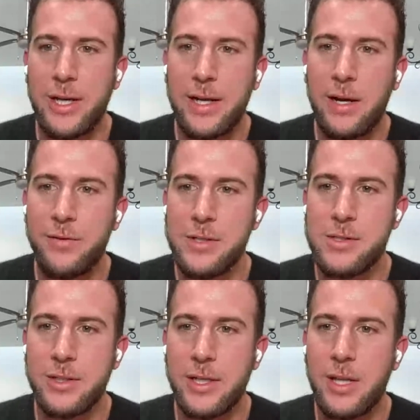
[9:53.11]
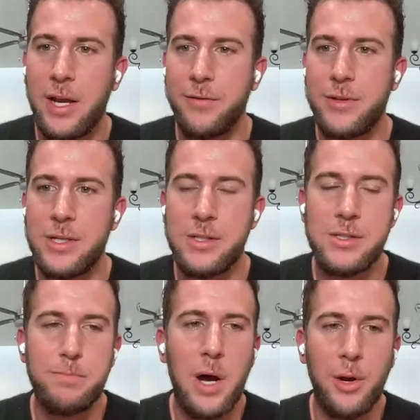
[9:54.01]
Like obviously, a lot of
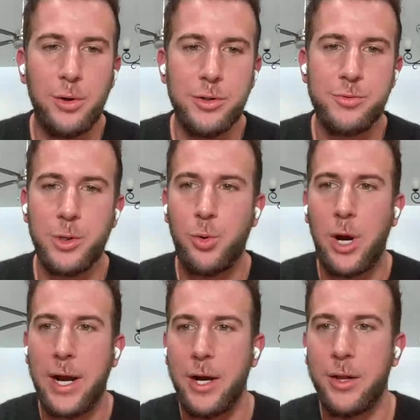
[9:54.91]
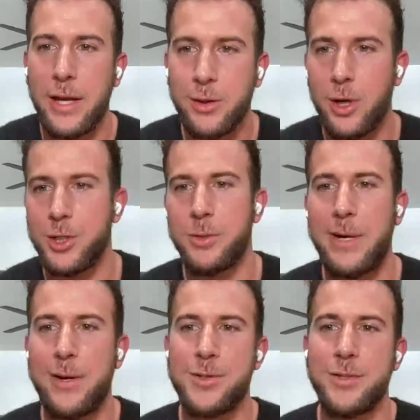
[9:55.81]
these models require like large
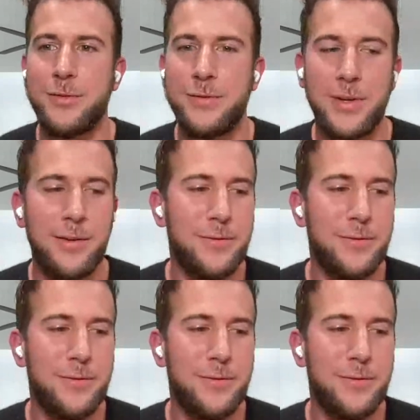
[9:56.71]
amounts of